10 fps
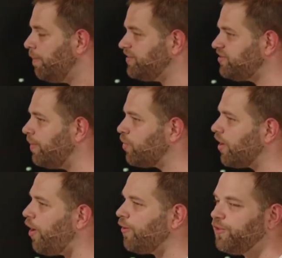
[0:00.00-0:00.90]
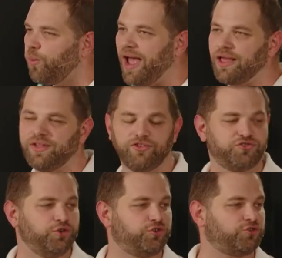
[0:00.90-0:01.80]
But somewhere along the way, these
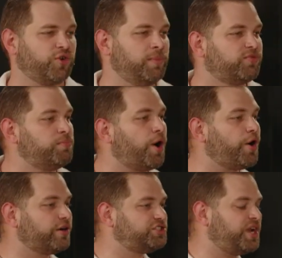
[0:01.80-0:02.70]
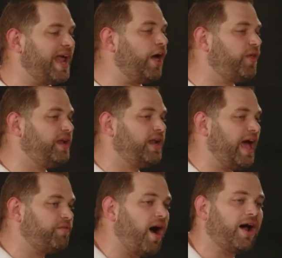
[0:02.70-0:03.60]
two streams merged, and now they didn't
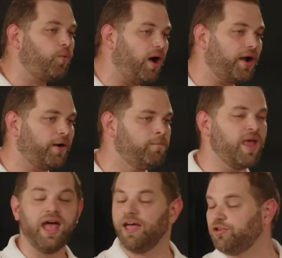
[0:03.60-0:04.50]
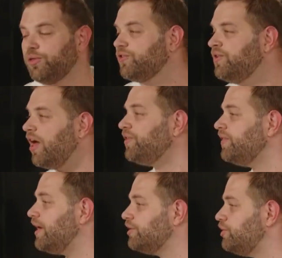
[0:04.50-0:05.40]
have hot water, and so there was
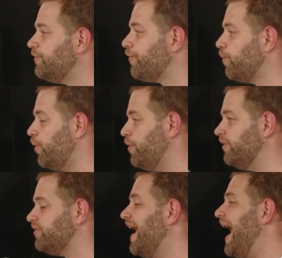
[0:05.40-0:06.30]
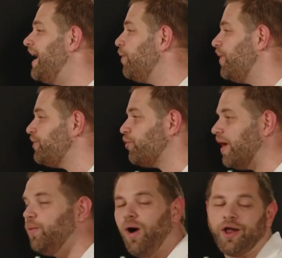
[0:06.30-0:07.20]
nothing they could do for wounds, and it wasn't
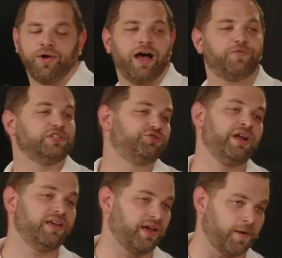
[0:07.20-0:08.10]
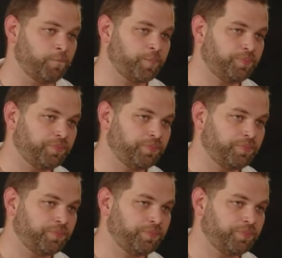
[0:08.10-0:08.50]
great water now for drinking.